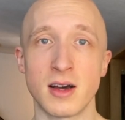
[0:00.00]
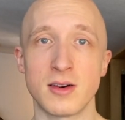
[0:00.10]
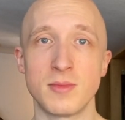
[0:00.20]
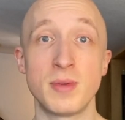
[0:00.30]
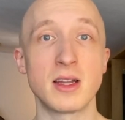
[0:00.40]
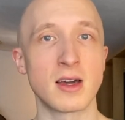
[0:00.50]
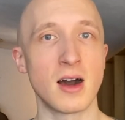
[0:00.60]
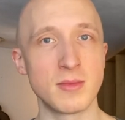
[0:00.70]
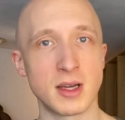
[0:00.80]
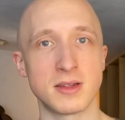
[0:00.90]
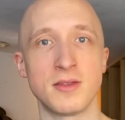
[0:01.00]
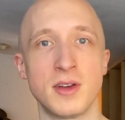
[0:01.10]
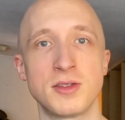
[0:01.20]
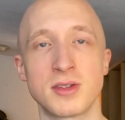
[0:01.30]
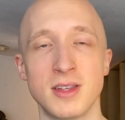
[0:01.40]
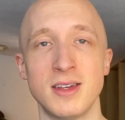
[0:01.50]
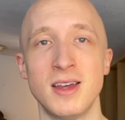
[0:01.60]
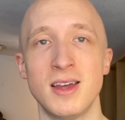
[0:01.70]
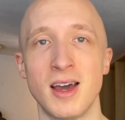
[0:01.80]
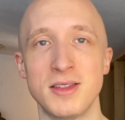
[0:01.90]
I'll pin a comment eventually
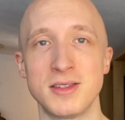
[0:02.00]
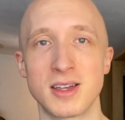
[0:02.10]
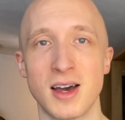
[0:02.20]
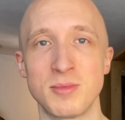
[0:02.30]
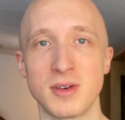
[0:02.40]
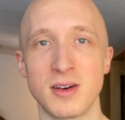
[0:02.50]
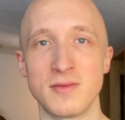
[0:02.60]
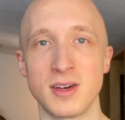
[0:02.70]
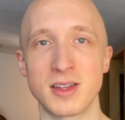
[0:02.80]
at the top of uh,